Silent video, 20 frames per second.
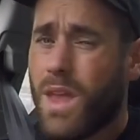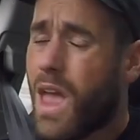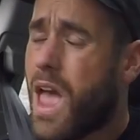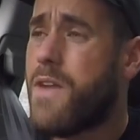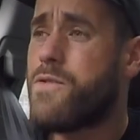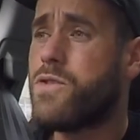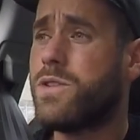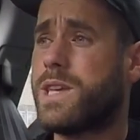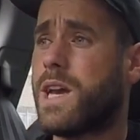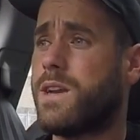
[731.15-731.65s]

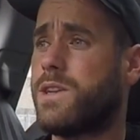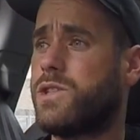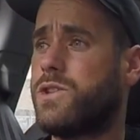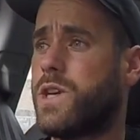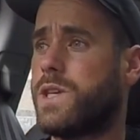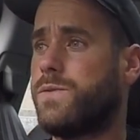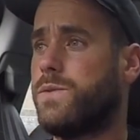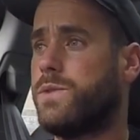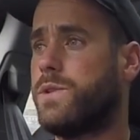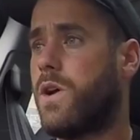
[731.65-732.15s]
Everyone's had a
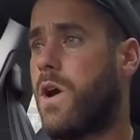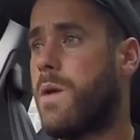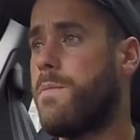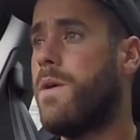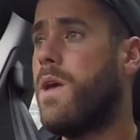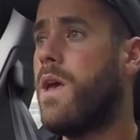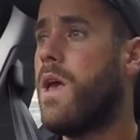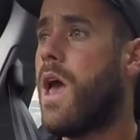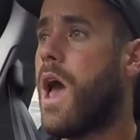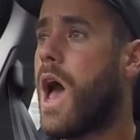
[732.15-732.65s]
stressful time,
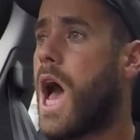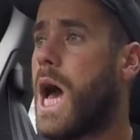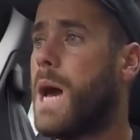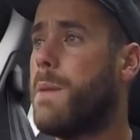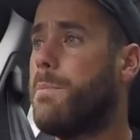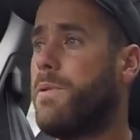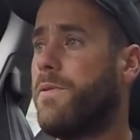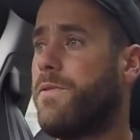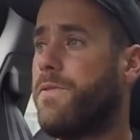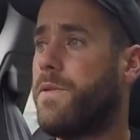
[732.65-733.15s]

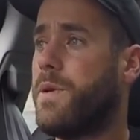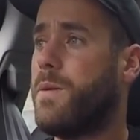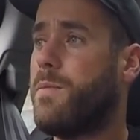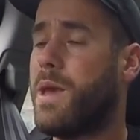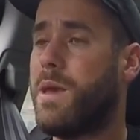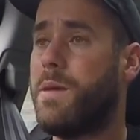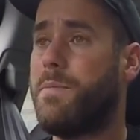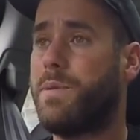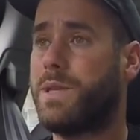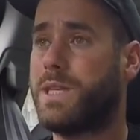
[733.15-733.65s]
but for
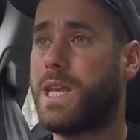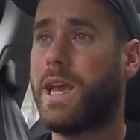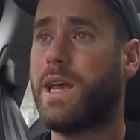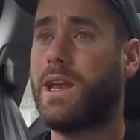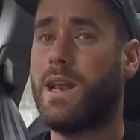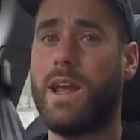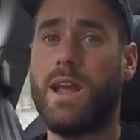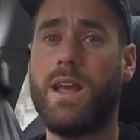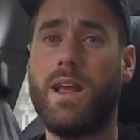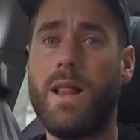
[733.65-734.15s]
me
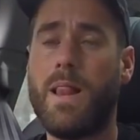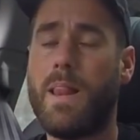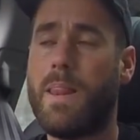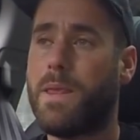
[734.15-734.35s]
particularly,